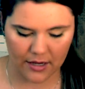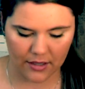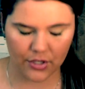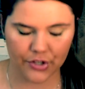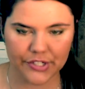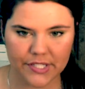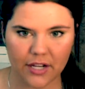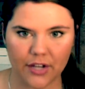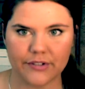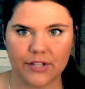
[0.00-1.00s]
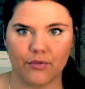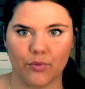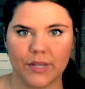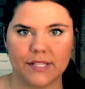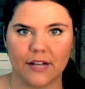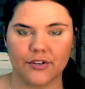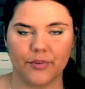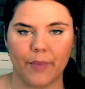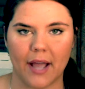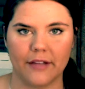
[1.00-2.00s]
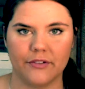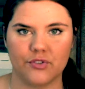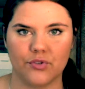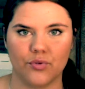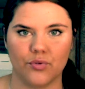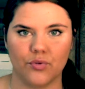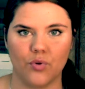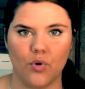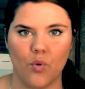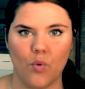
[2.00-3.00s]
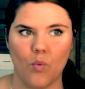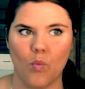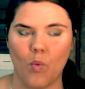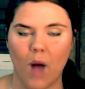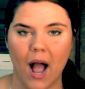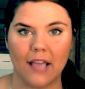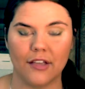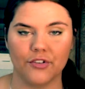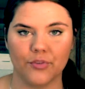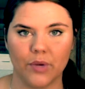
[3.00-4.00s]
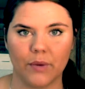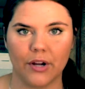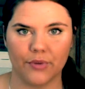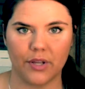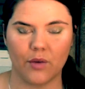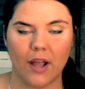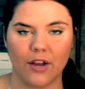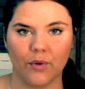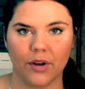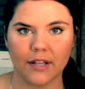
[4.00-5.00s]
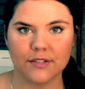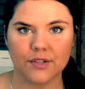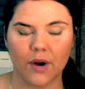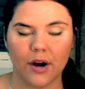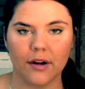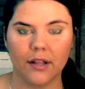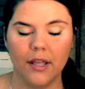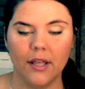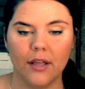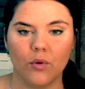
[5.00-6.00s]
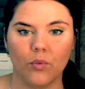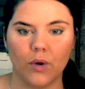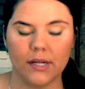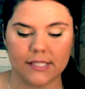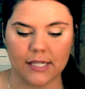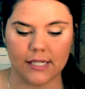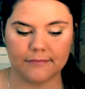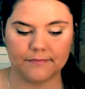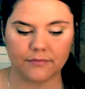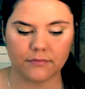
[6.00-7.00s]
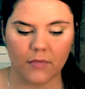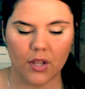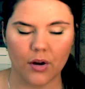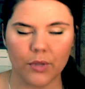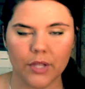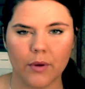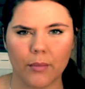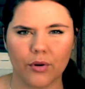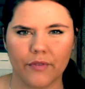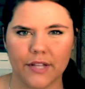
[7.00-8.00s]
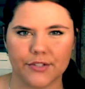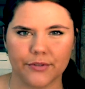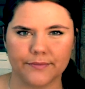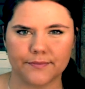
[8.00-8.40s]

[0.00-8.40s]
you're just getting yourself recentered back into why you're doing what you're doing, why you're working so hard, what, you know, really what motivates you.